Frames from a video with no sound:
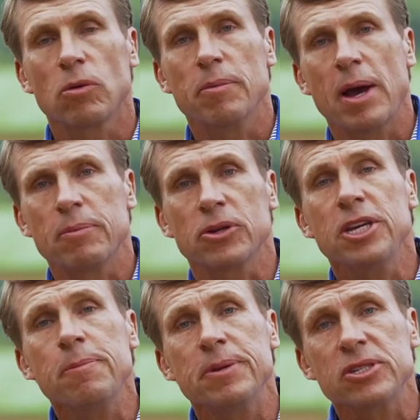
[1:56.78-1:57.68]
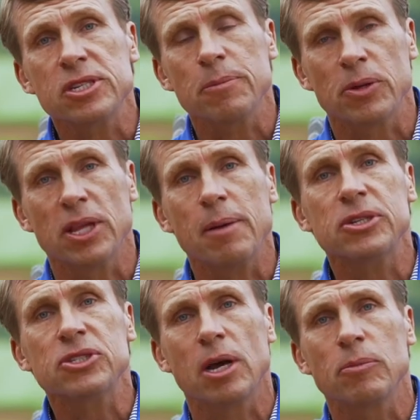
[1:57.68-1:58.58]
remember, keep it simple. Let
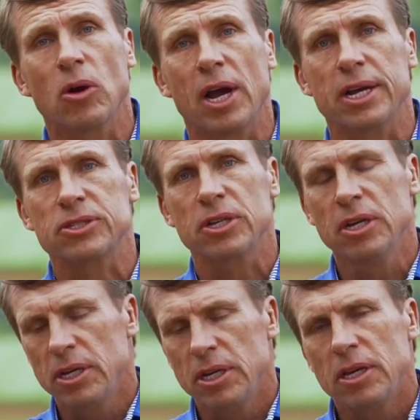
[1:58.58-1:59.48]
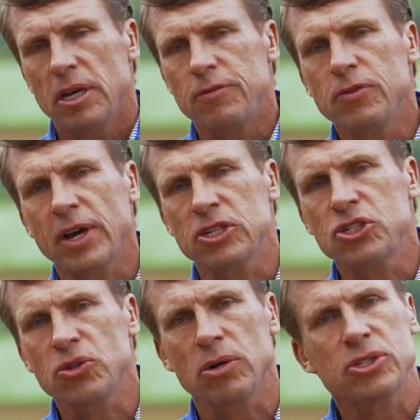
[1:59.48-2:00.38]
me summarize. If you've got a
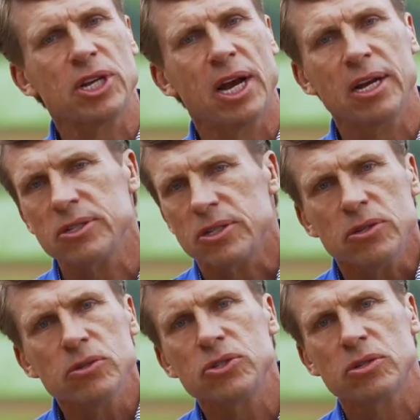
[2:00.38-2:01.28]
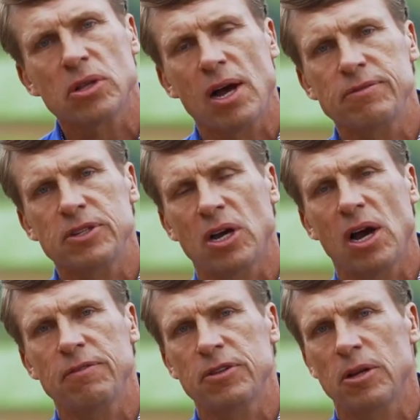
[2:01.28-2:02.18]
short shot, use your lofted
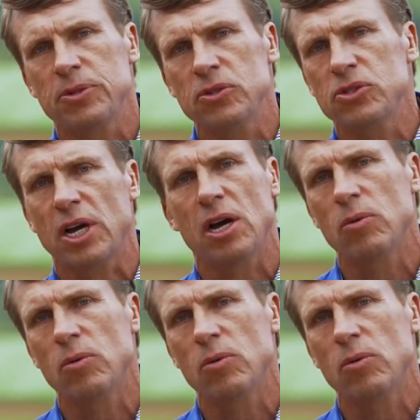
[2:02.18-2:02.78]
golf club. Use L